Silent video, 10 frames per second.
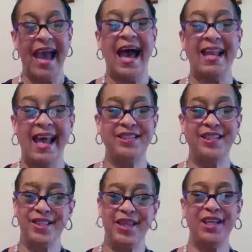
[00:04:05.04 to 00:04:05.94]
I like to
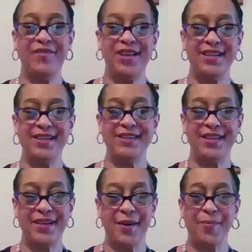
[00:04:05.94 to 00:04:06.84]
think of it as
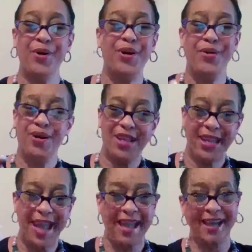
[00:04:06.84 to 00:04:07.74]
putting on your
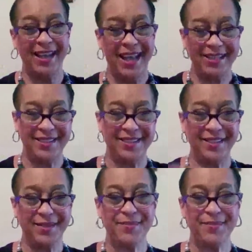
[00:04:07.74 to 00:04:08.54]
cat glasses.